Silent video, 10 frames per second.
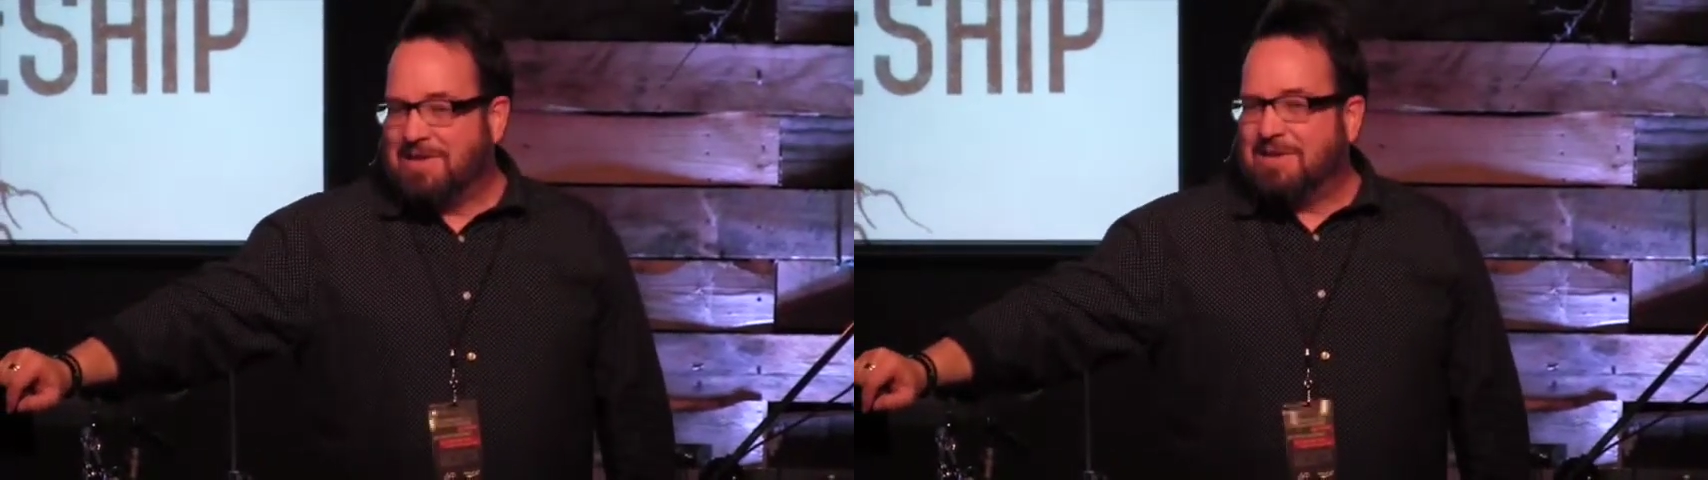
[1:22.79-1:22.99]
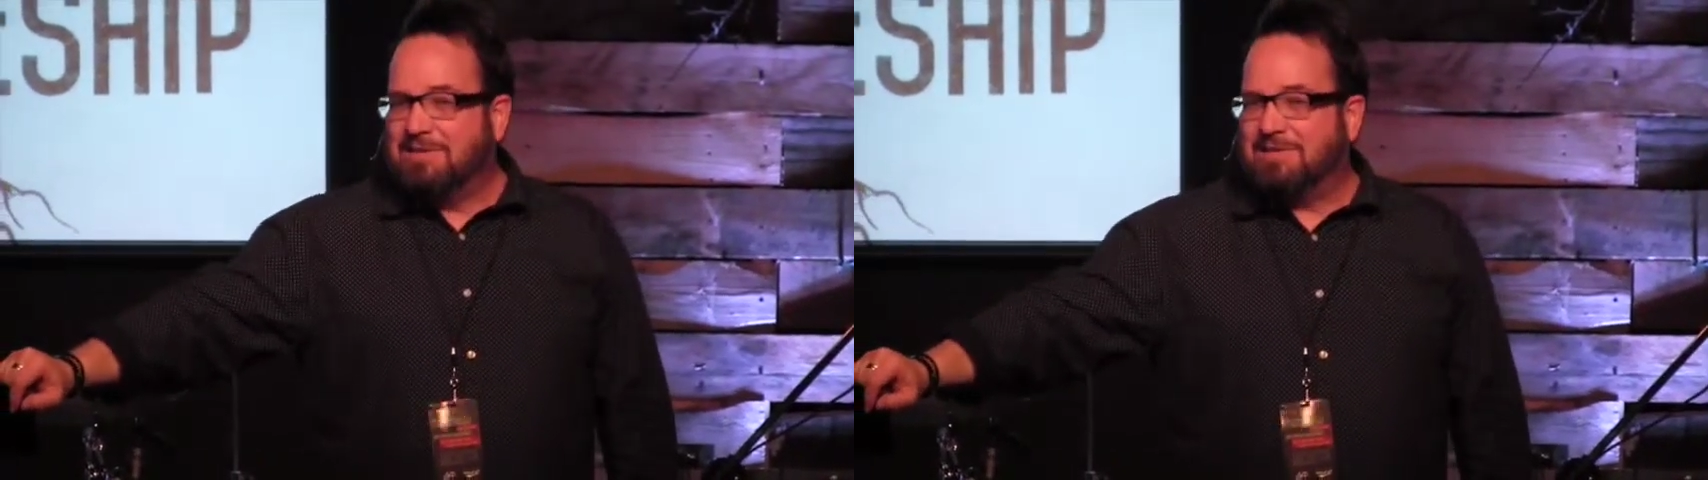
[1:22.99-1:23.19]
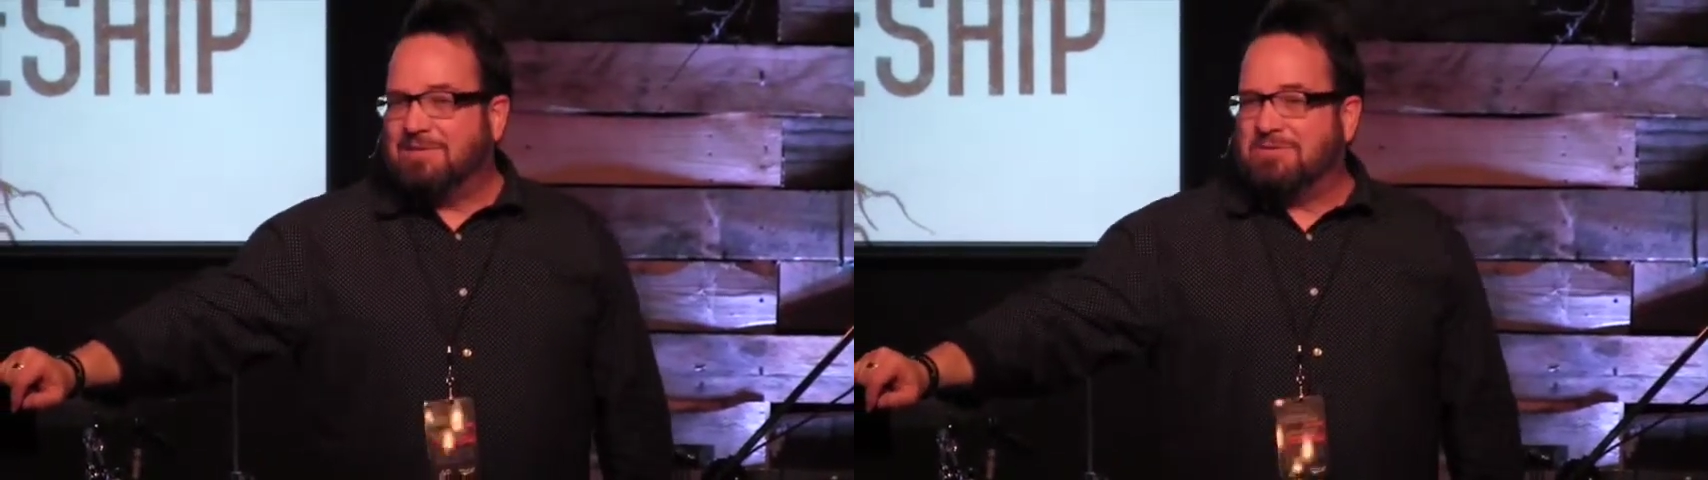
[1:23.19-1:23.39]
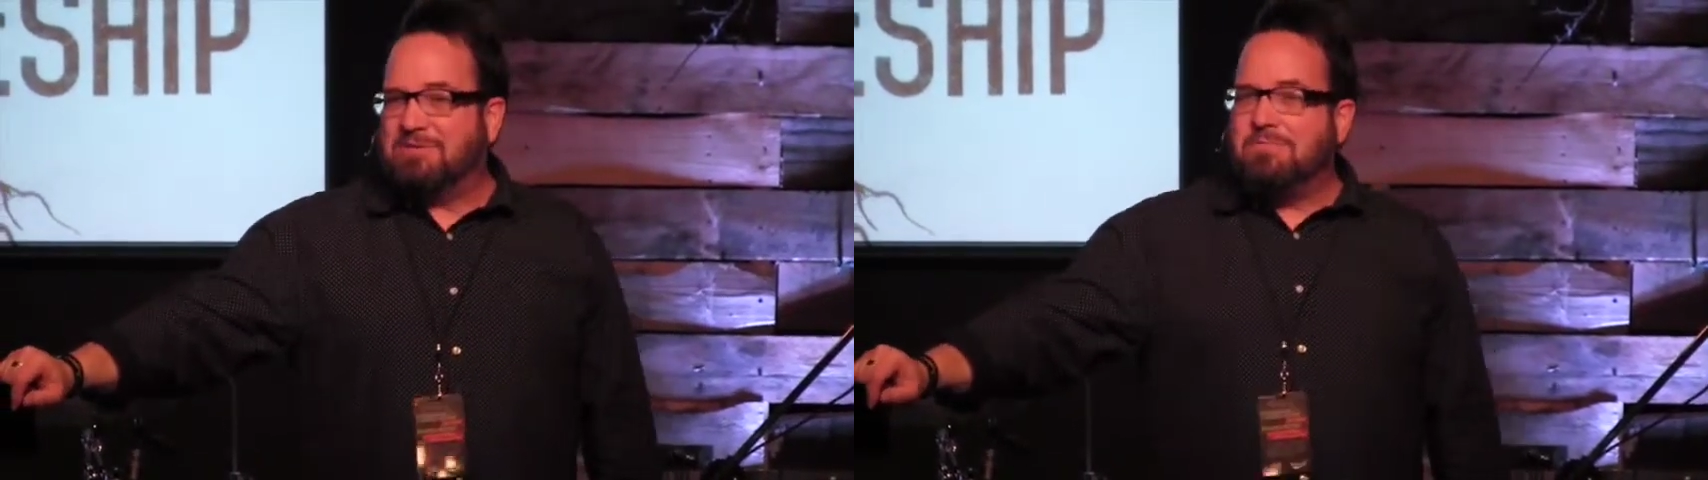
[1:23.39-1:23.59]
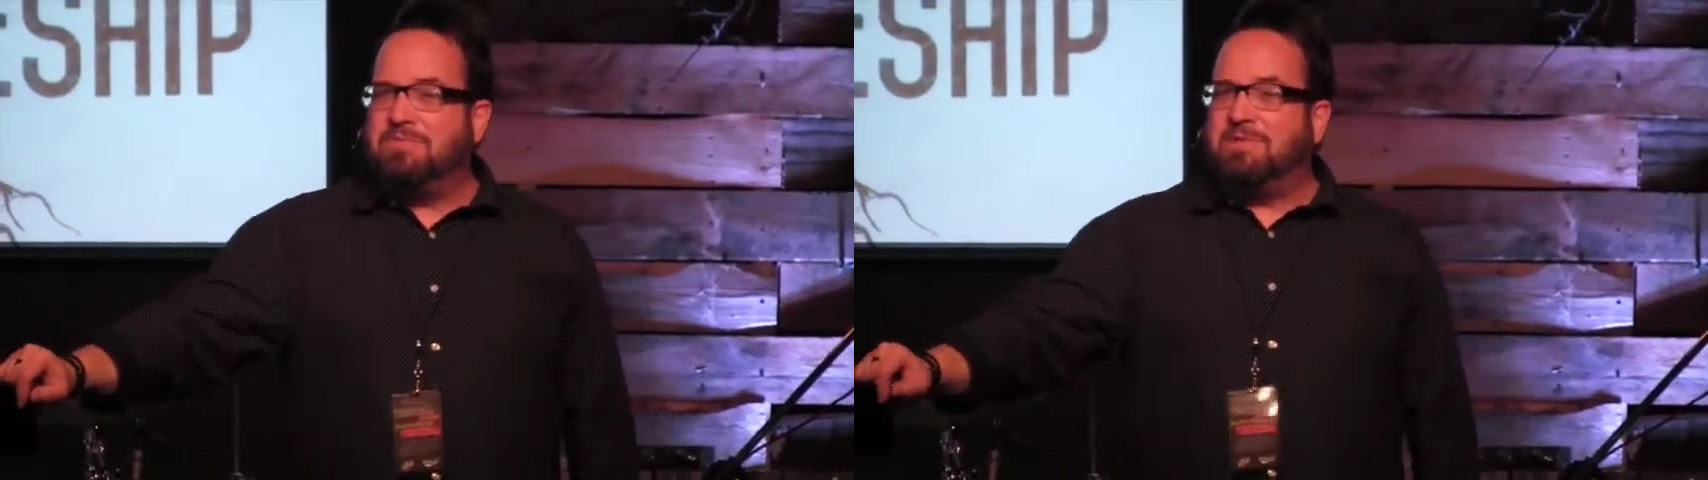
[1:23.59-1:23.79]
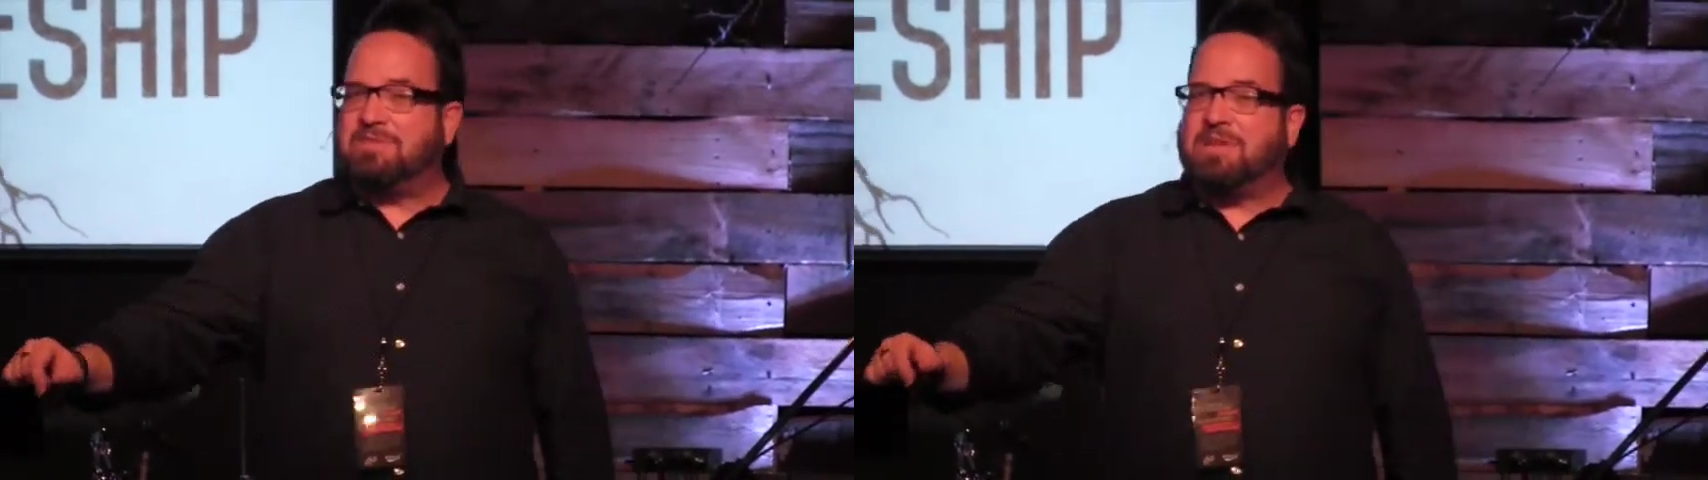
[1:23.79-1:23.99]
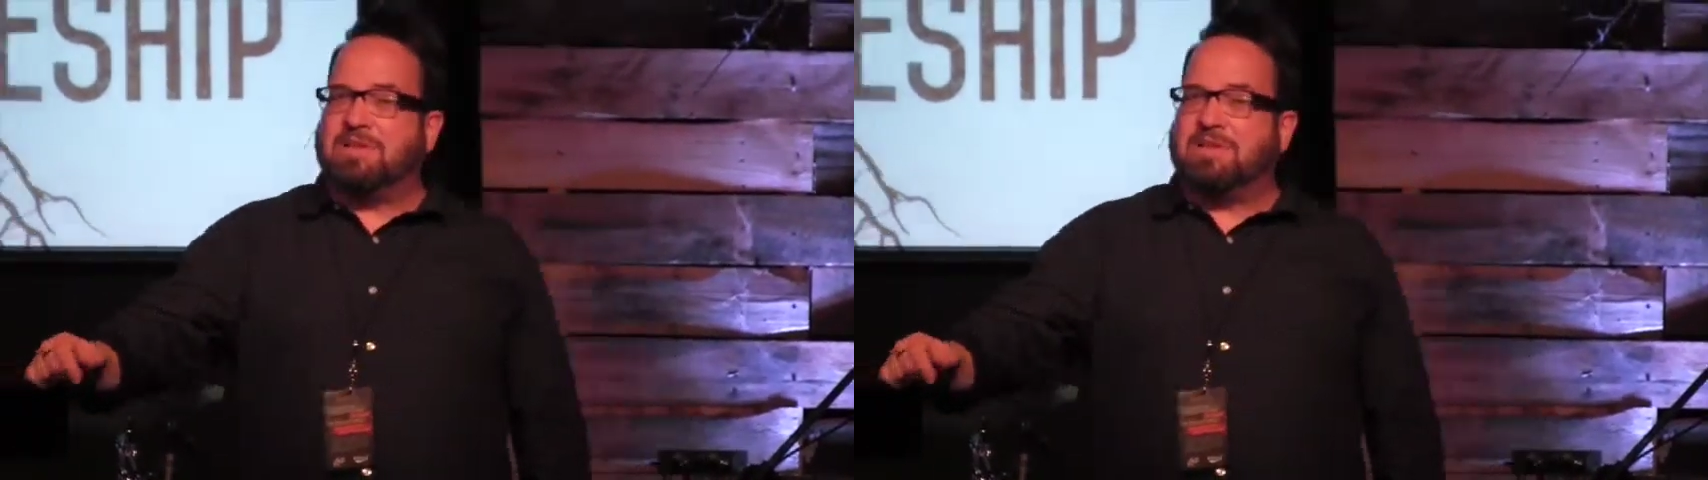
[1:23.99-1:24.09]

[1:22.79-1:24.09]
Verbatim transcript: And so some of us,